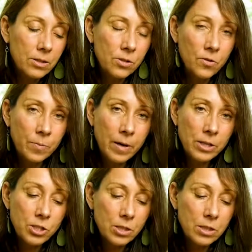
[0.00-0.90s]

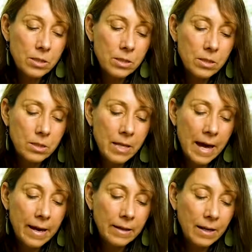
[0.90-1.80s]
toothbrushes
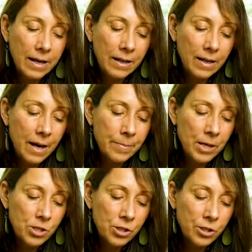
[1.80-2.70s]
that I'm
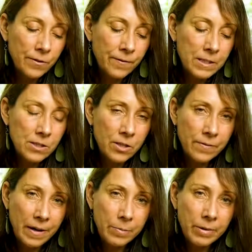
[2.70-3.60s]
not sure if it's the
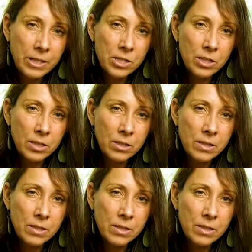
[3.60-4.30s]
vibration or